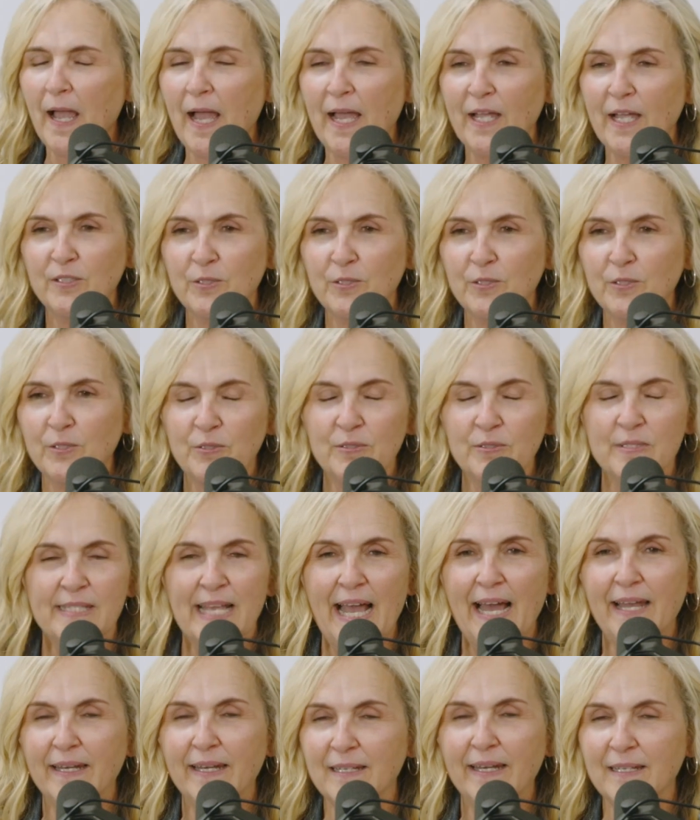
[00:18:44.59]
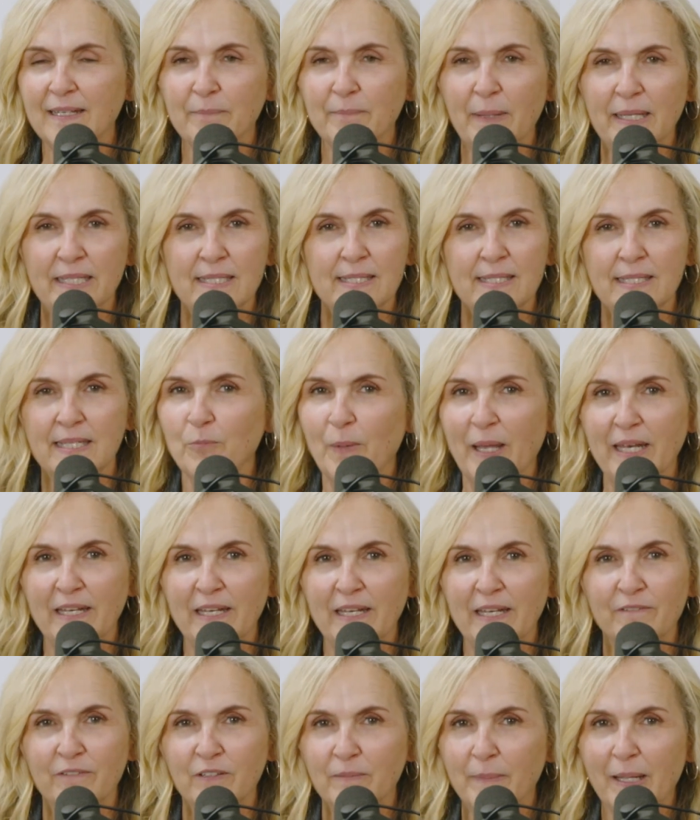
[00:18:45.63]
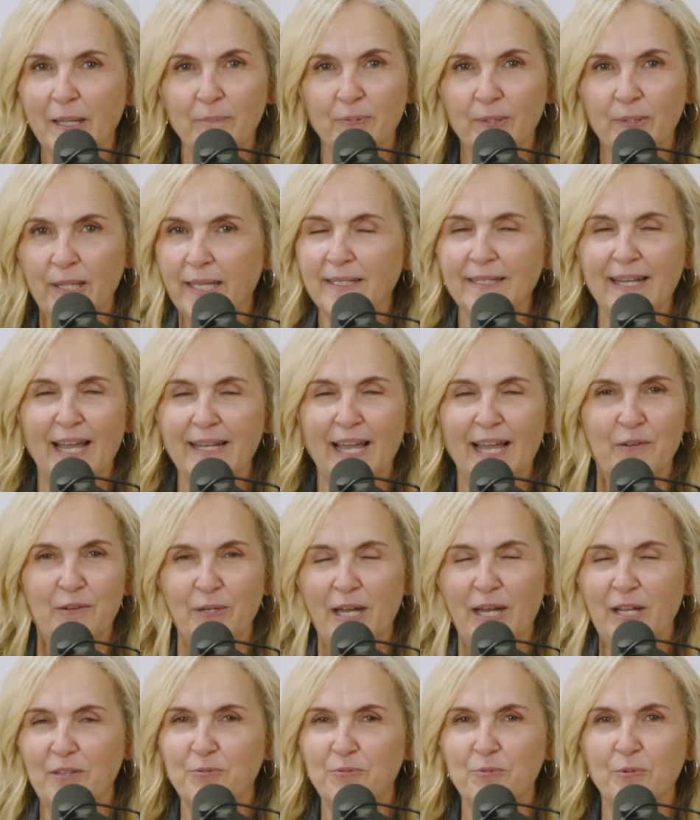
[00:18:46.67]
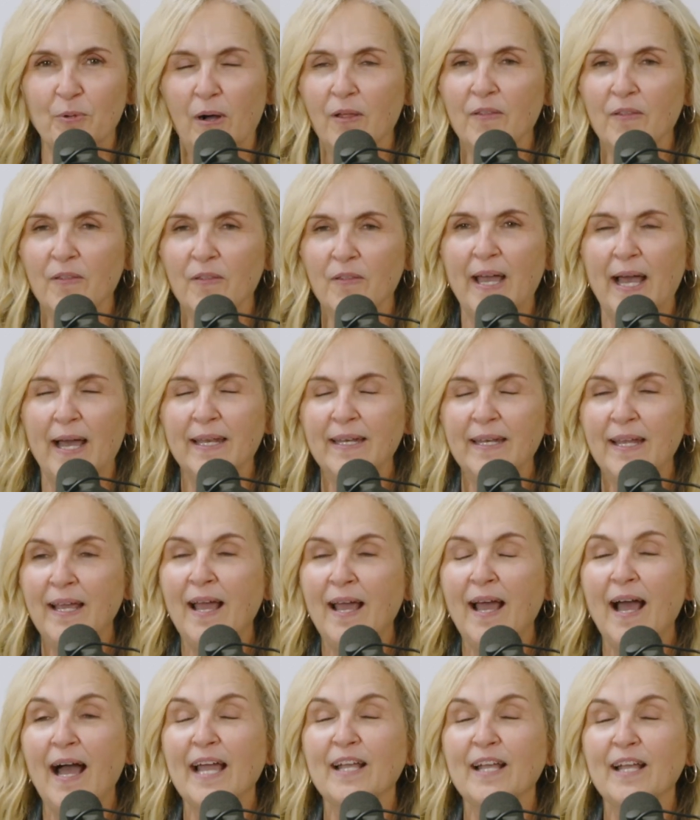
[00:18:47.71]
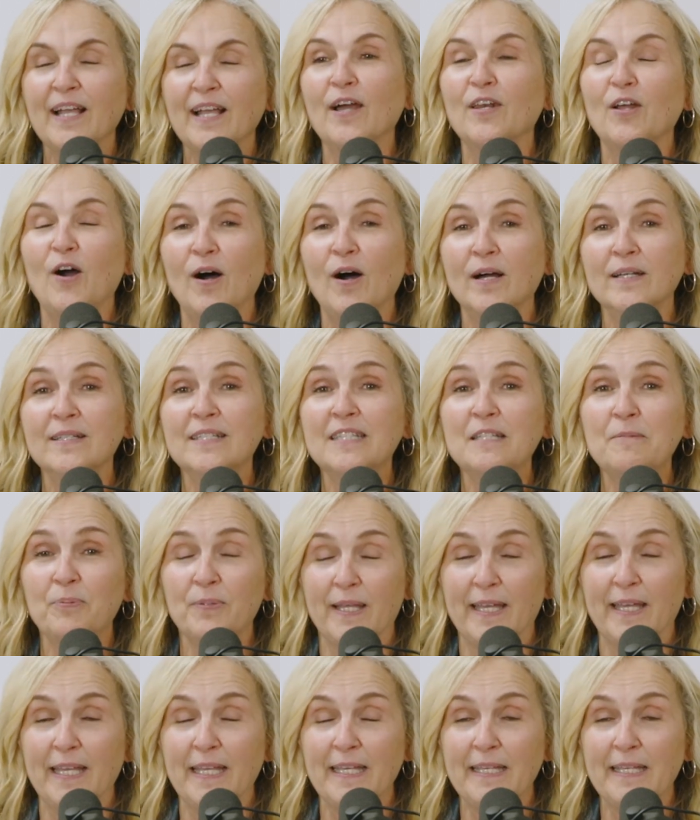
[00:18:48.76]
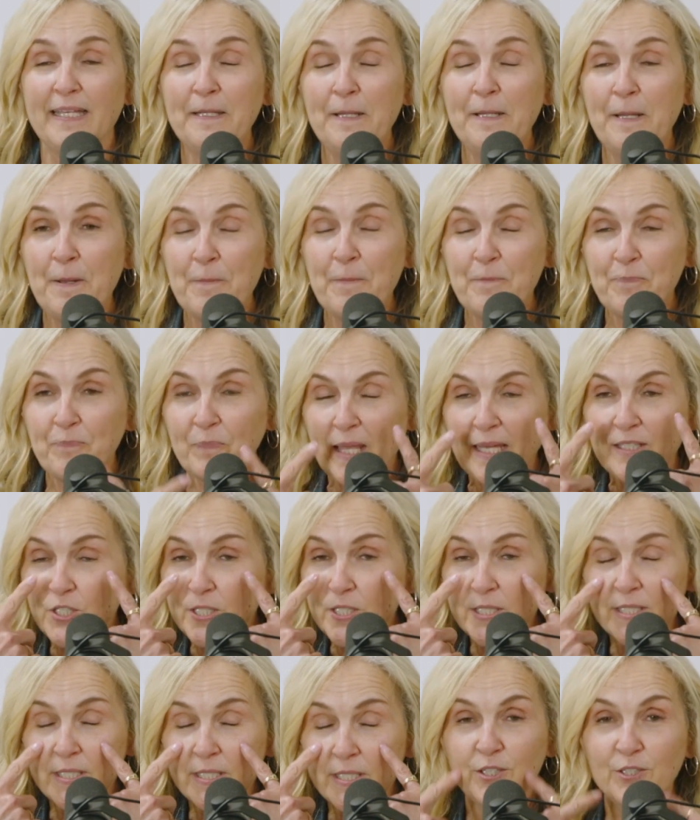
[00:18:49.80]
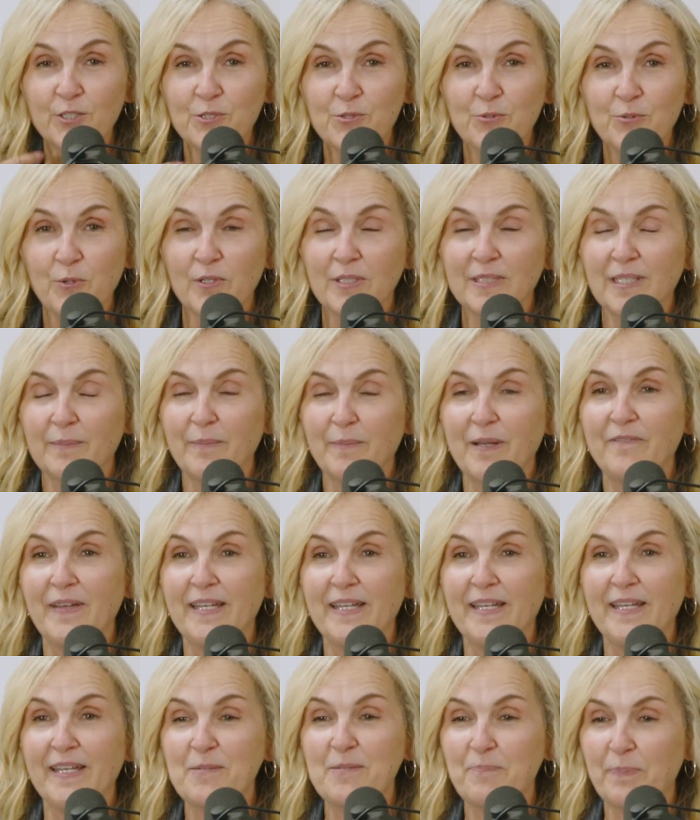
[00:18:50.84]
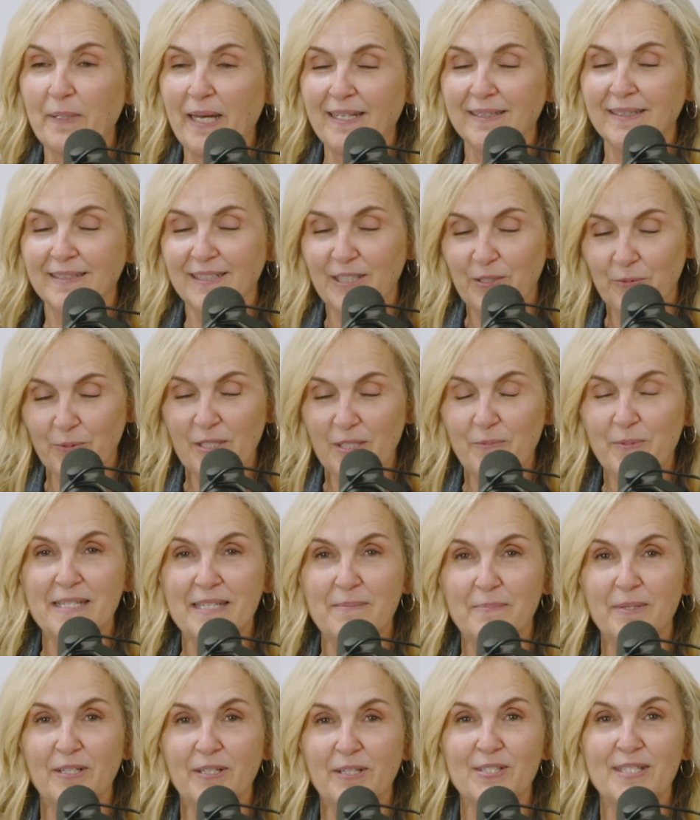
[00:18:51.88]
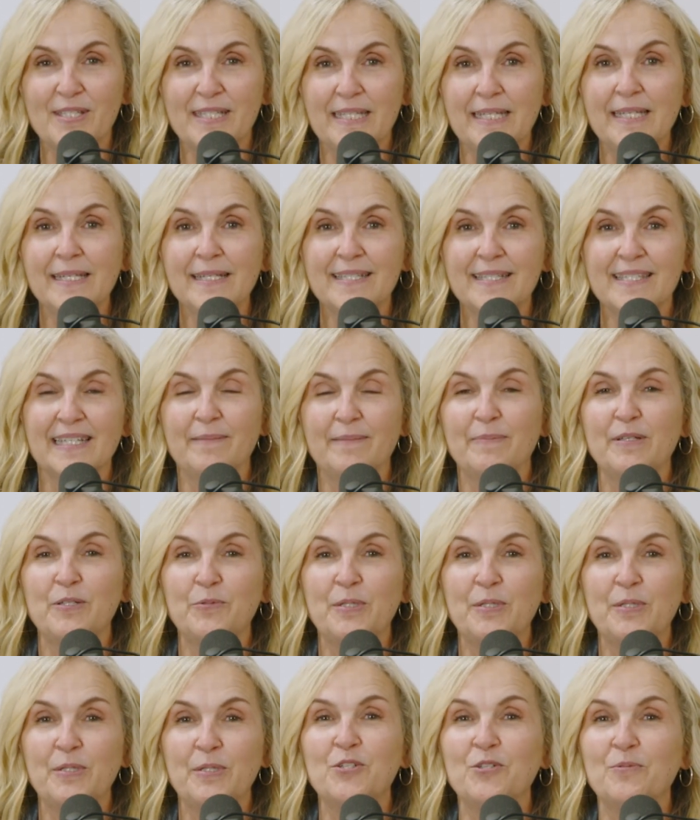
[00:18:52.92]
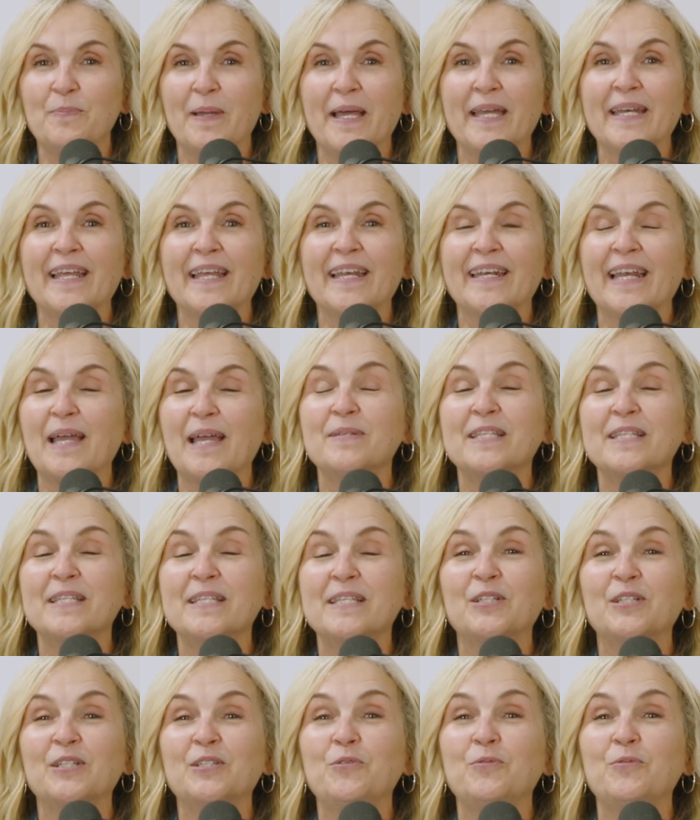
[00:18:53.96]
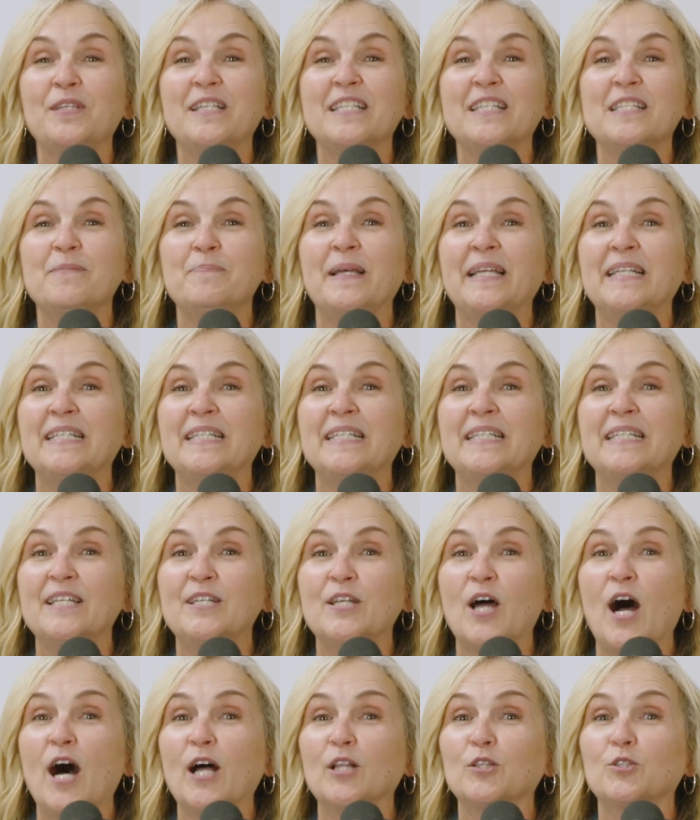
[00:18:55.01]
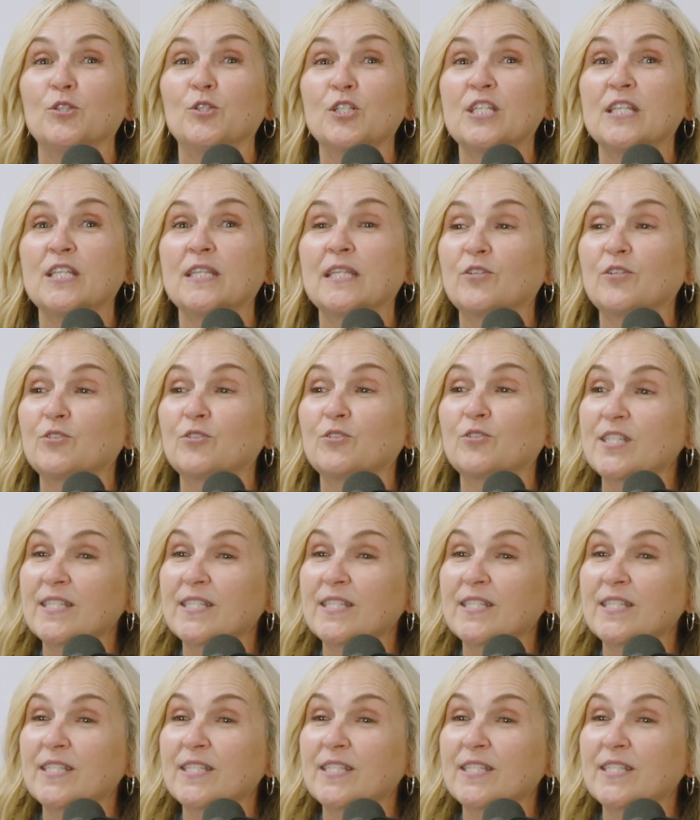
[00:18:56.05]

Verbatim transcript: I sat in my seat waiting for my plane. I cried through all that. I got onto the plane and just tears rolling down my face, but I literally was in middle seat sitting between 2 men, and I am telling you, these men did not look to their